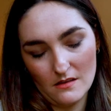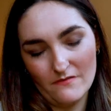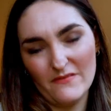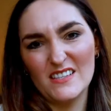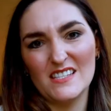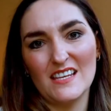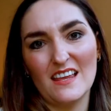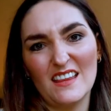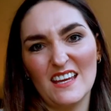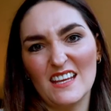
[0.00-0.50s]

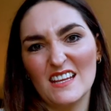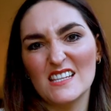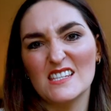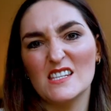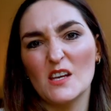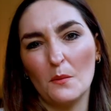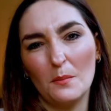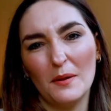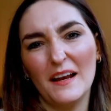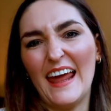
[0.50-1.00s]
for something
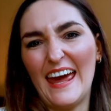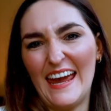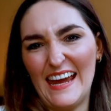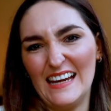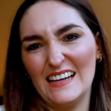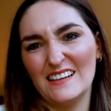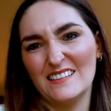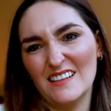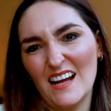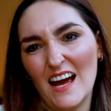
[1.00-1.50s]
that's so
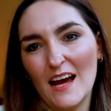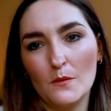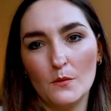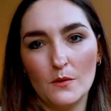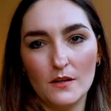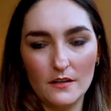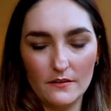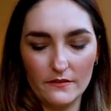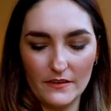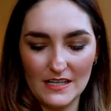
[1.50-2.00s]
plain, I
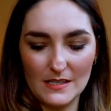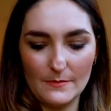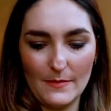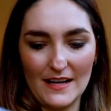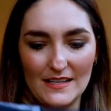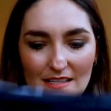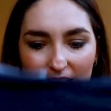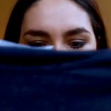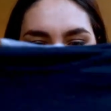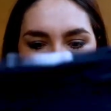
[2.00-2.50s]
would have
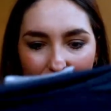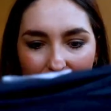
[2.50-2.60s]
expected